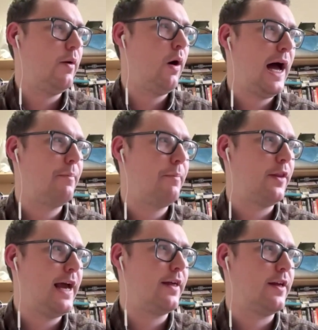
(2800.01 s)
what
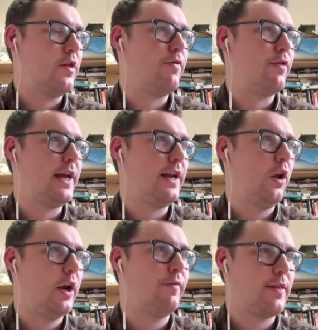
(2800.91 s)
happens next is we've seen a
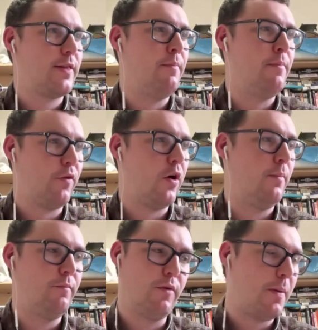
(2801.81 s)
lot of attempts
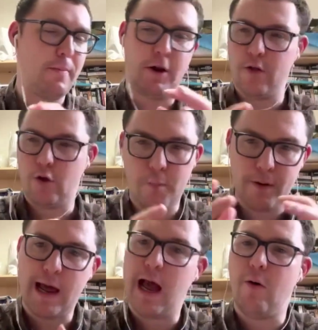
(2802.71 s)
from Republicans
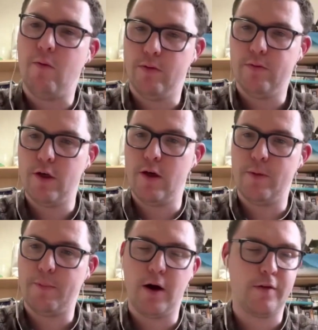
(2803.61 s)
up and down
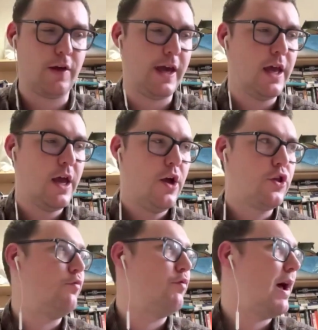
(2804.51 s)
the party
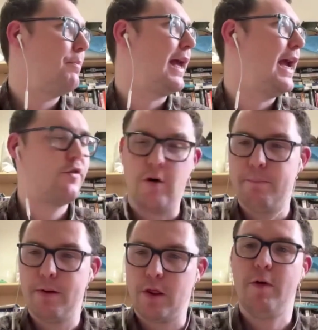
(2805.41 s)
to replicate
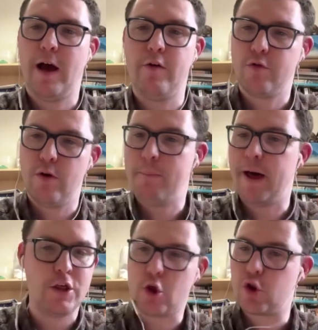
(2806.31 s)
Trumpism without
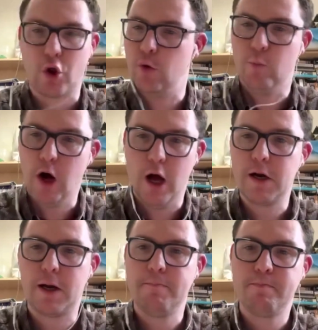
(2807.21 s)
Trump, and it just doesn't
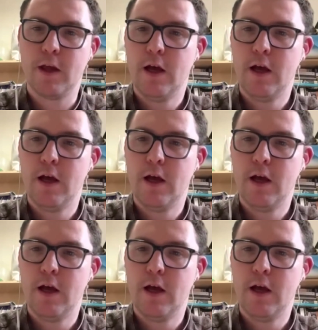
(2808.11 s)
work